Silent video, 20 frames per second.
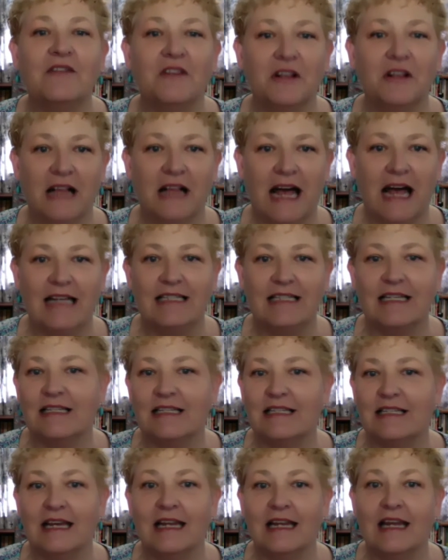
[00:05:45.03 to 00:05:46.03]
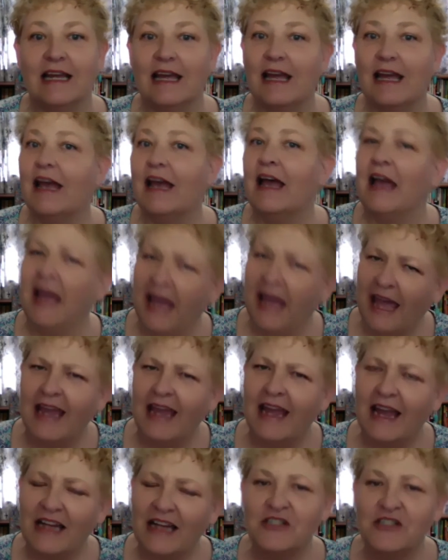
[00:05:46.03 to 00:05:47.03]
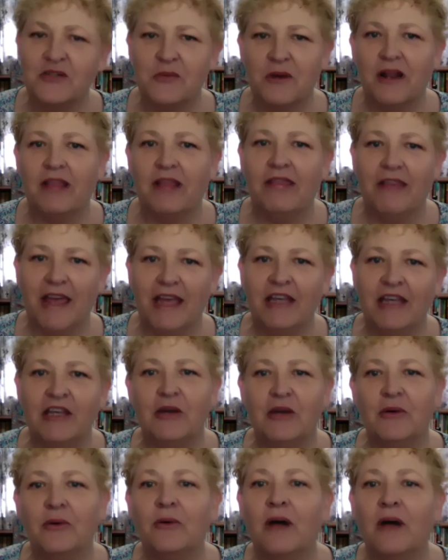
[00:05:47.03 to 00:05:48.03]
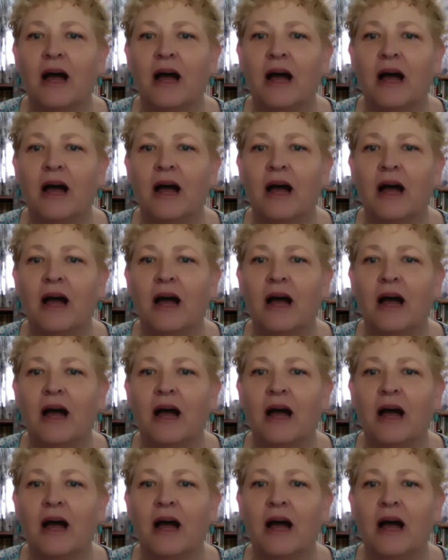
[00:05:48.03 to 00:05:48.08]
the class and said, "Hey, I just want to thank you.